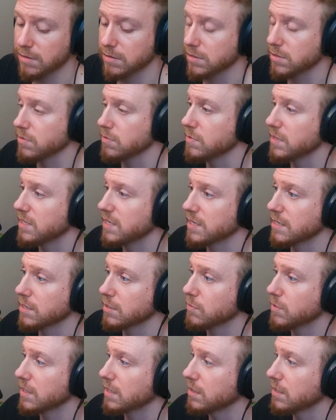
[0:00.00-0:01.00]
So we take
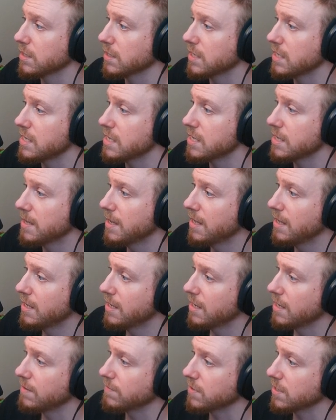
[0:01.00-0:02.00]
a quick look here.
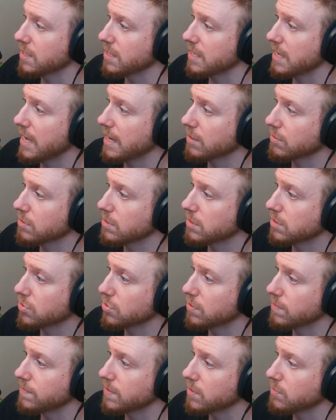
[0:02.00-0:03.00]
I've got a Angry Earth
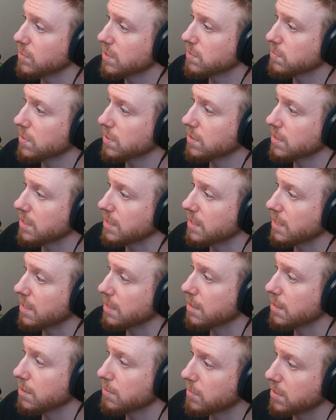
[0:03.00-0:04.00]
trophy in Windsward, and then
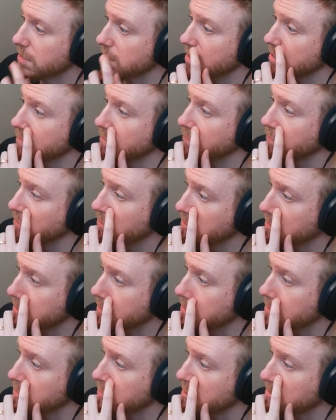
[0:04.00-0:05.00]
another one in Everfall,
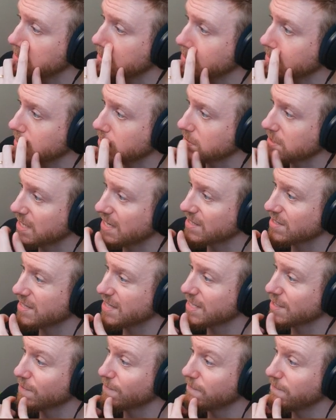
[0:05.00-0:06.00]
another one in Brimstone Sands. So
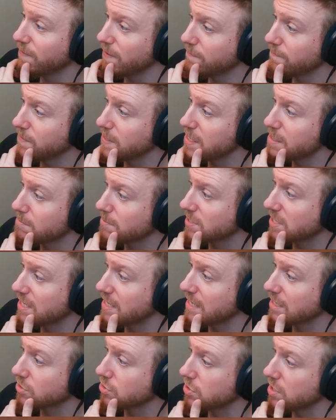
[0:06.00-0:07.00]
that's
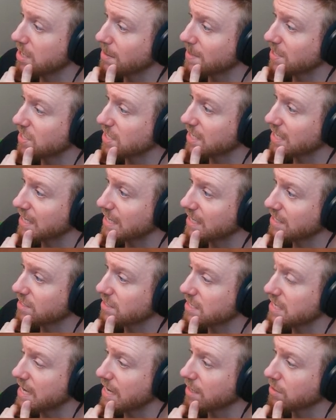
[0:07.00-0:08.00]
15% extra damage I get
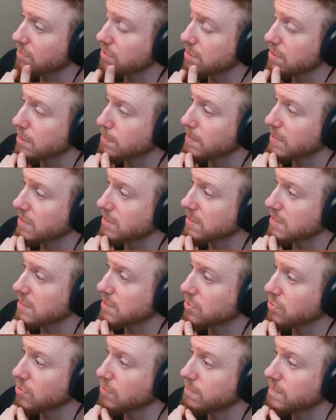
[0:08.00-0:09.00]
against the Angry Earth because of
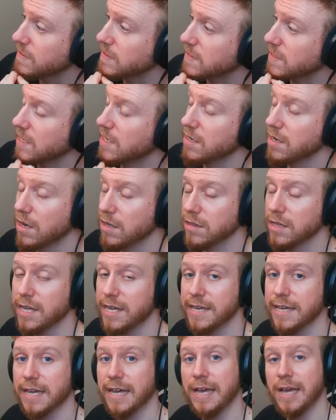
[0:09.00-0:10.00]
these trophies. And
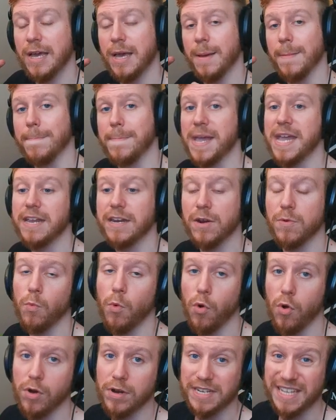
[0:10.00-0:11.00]
unlike Bane and
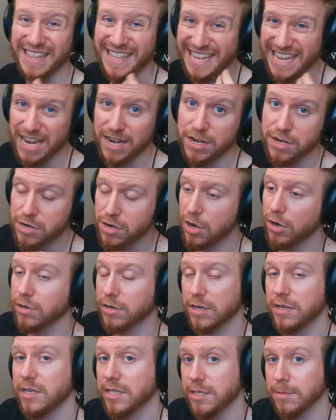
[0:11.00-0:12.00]
Ward, they are
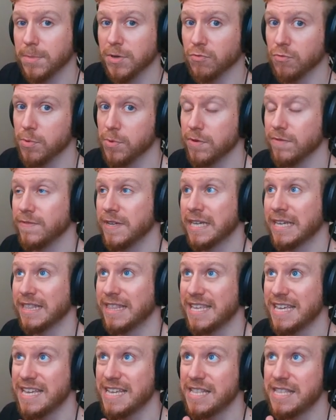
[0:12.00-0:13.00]
not going to be removing
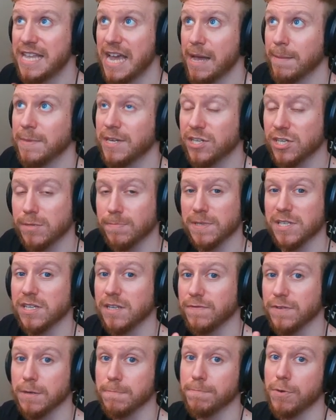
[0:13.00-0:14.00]
the
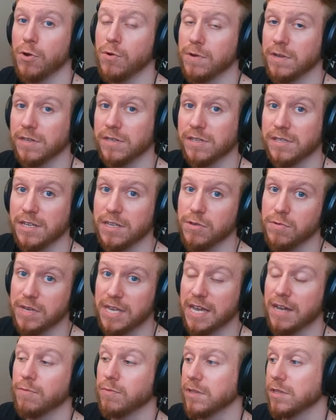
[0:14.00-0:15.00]
damage-specific bonus that you
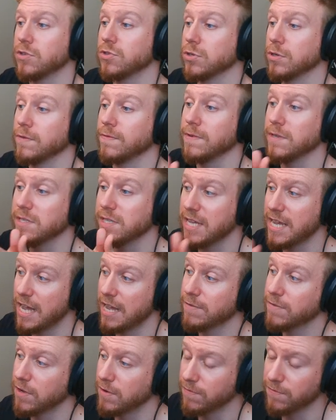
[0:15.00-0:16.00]
get with the trophies. They
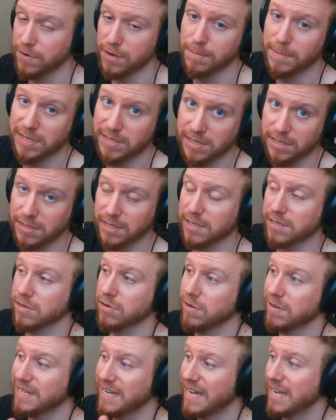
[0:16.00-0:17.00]
have confirmed this in
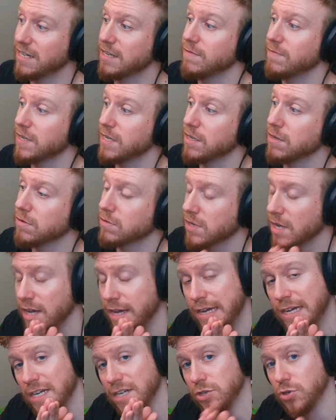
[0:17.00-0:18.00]
Discord and in videos.
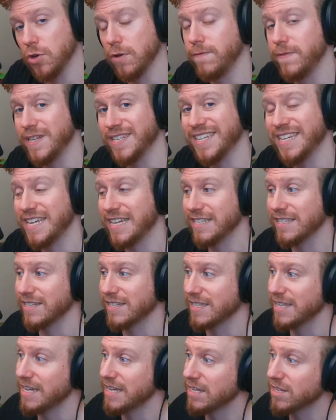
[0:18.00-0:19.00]
Trophies are here to
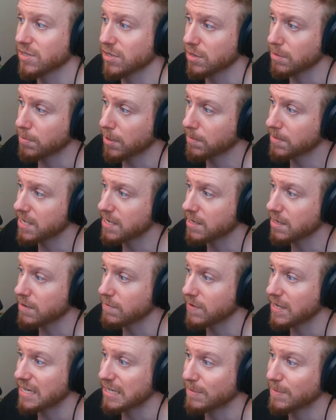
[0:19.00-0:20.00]
stay, so they're probably a good
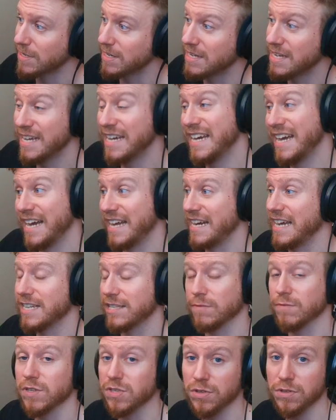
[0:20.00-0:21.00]
investment, and
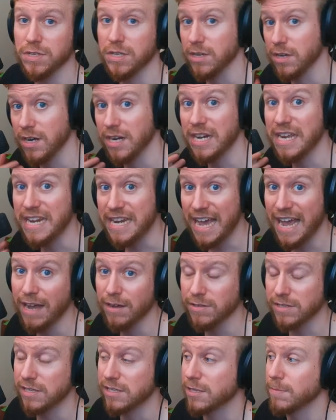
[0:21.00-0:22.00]
as a result, you're going to need
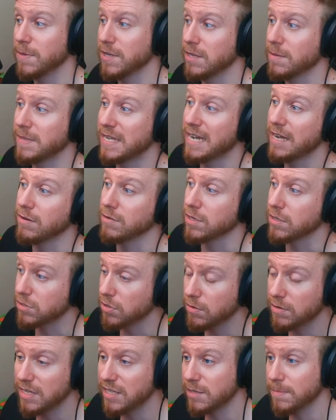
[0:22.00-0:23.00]
houses to put them down. You
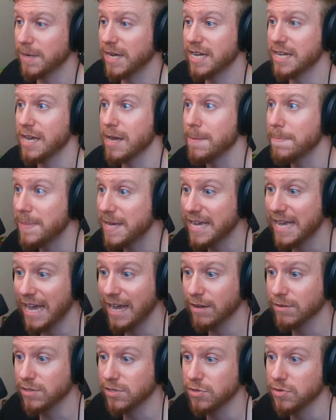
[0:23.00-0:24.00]
don't need to buy a big
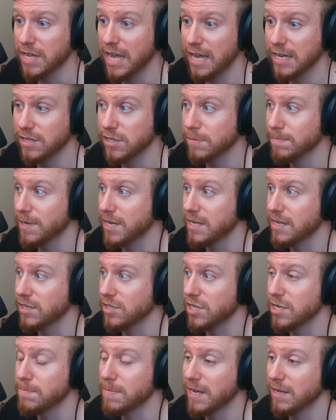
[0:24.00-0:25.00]
house. You can just buy a
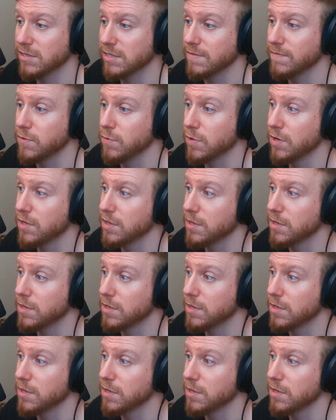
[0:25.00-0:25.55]
cheap house if you want.